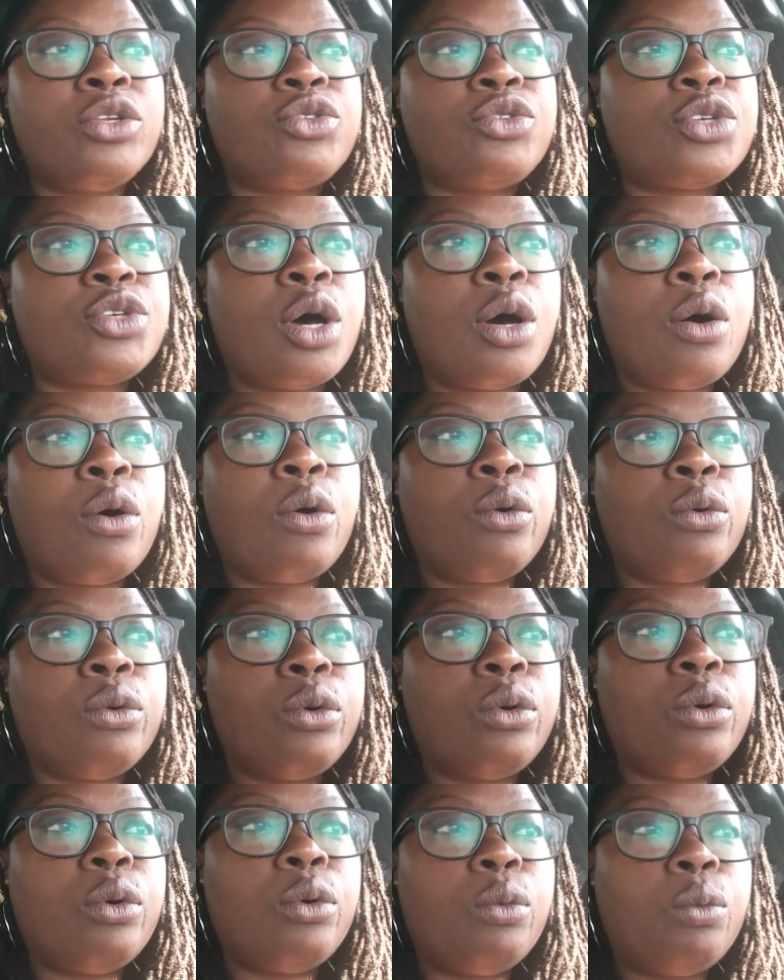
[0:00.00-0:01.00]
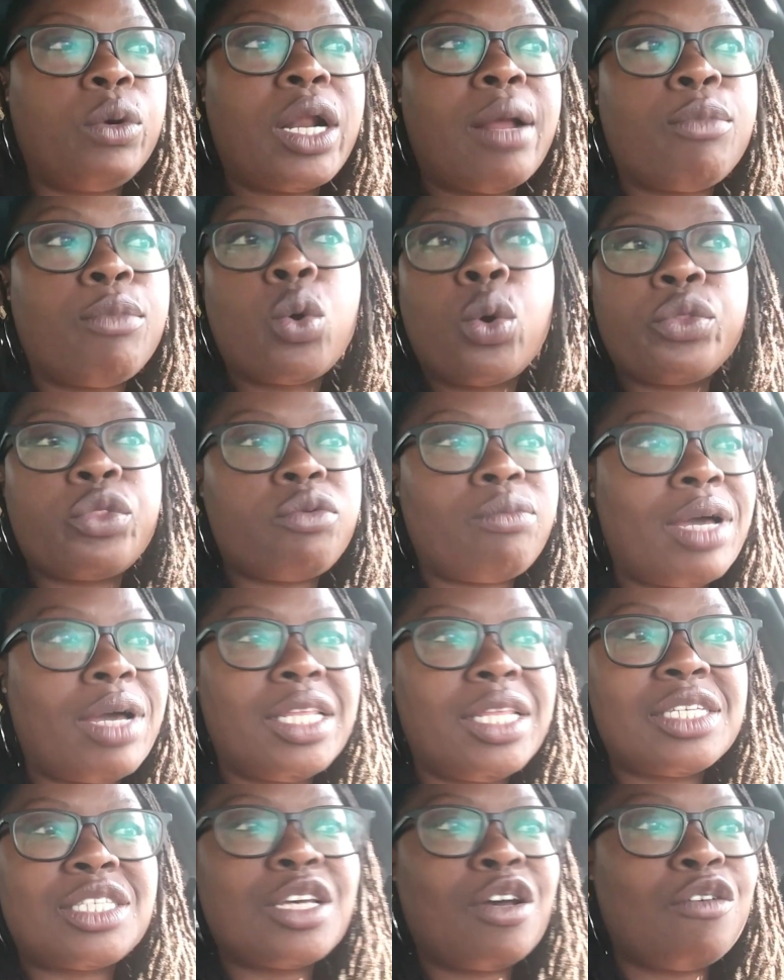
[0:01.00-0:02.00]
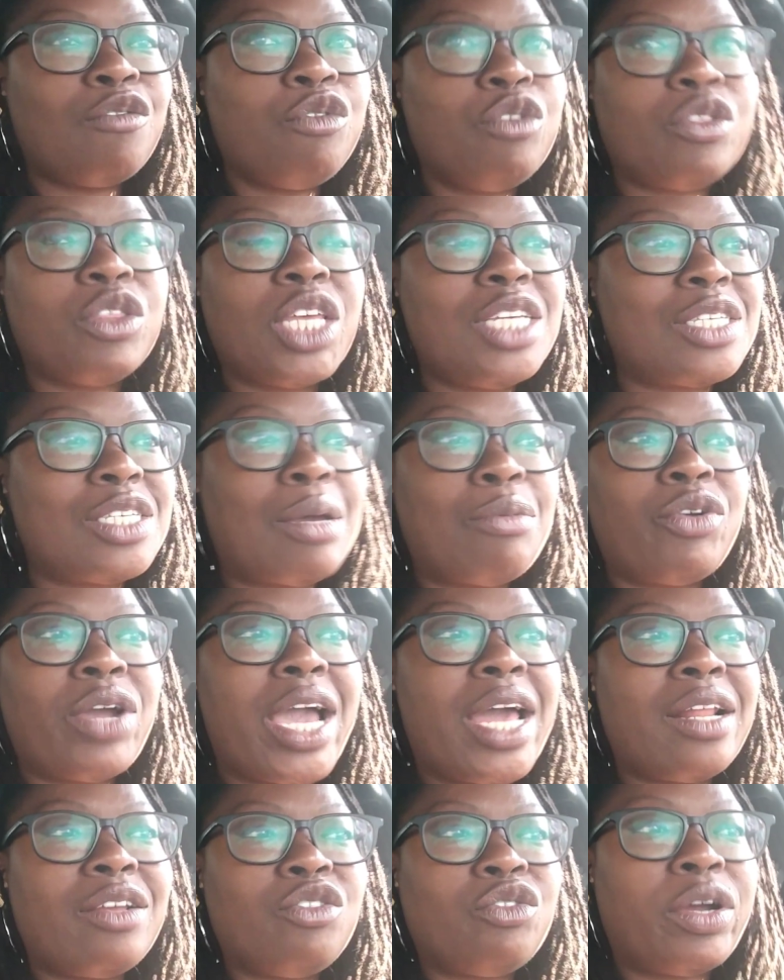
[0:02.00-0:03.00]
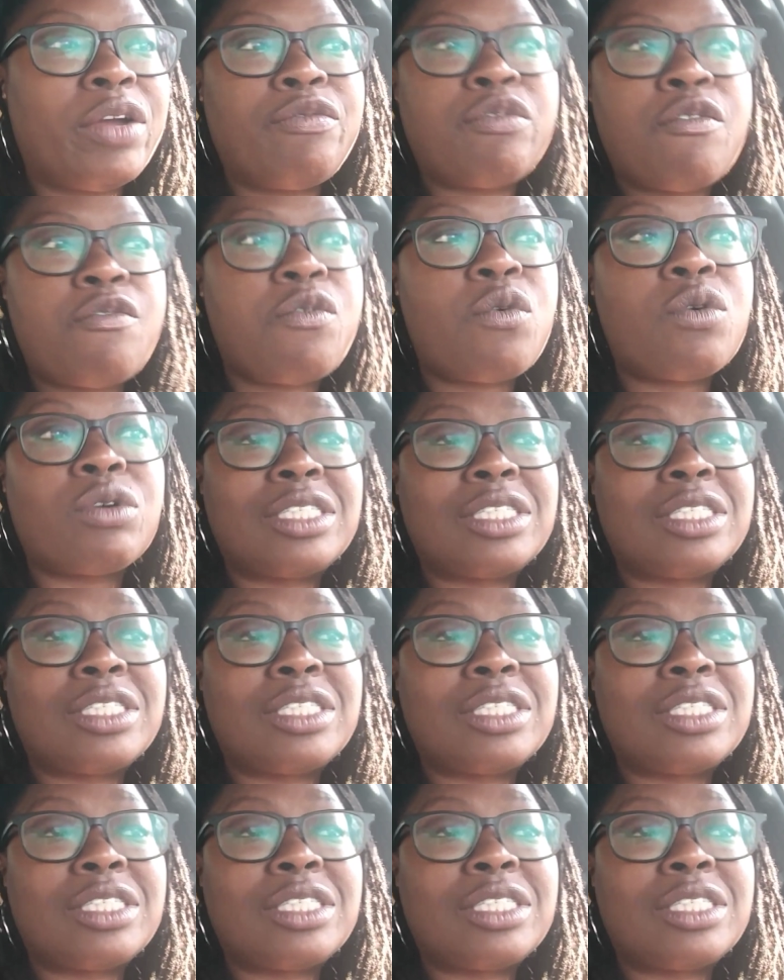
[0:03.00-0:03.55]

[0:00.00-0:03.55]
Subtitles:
So when I'm going through my list of things I'm grateful for,